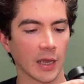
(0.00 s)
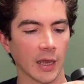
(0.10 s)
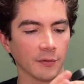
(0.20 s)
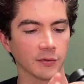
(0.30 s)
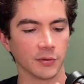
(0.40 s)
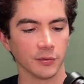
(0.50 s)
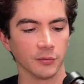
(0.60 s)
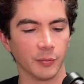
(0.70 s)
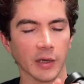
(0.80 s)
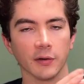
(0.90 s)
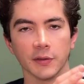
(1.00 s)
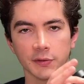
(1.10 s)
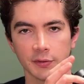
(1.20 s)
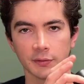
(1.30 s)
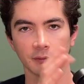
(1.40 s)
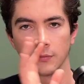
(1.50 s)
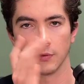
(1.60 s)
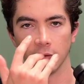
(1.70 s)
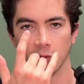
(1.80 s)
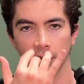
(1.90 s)
have to balance
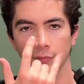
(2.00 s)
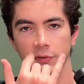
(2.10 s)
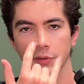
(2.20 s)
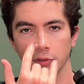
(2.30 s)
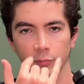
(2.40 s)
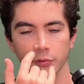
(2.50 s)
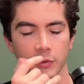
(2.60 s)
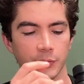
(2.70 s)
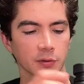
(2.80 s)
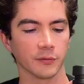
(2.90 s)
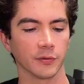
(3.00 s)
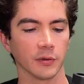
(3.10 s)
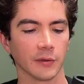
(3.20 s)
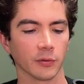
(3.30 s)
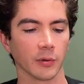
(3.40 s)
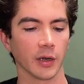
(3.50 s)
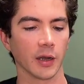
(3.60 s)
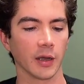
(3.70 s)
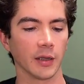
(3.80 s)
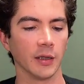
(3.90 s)
the difference in your prescription for your left and right
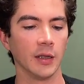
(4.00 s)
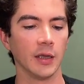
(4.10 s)
eye,